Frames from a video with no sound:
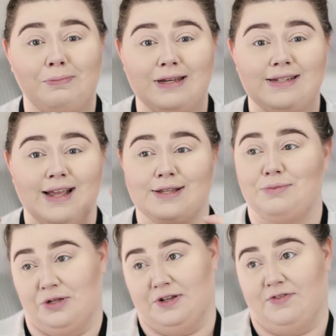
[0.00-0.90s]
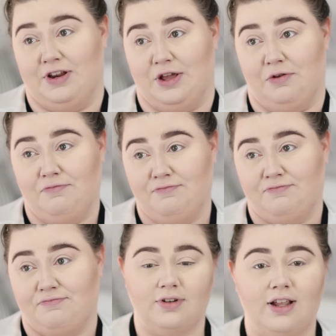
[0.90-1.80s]
BTS music video.
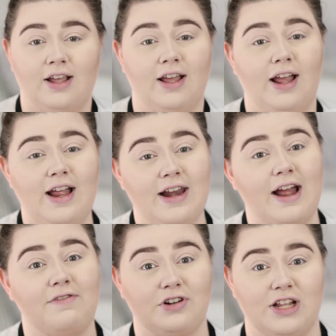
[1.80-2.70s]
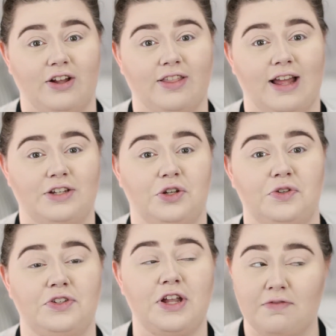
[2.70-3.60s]
And after telling that to
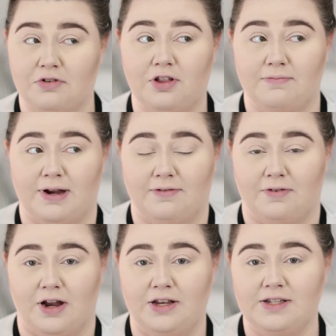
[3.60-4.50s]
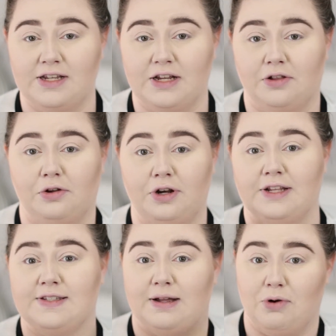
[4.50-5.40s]
several of my friends, including
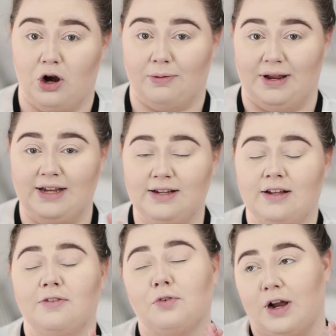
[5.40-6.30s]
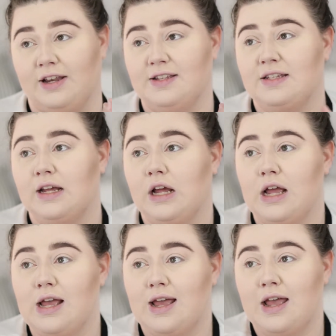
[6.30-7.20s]
some ARMY friends,
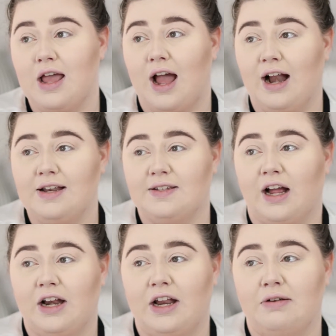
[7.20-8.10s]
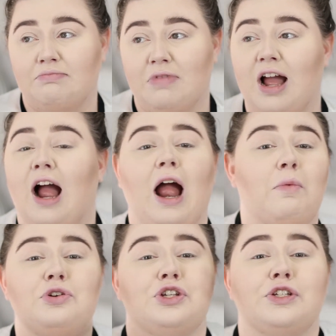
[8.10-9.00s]
I decided I
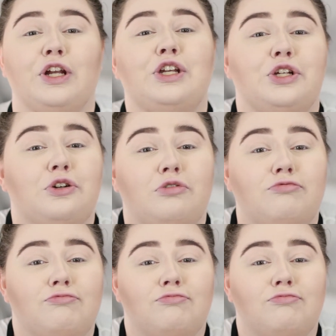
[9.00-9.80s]
was just gonna do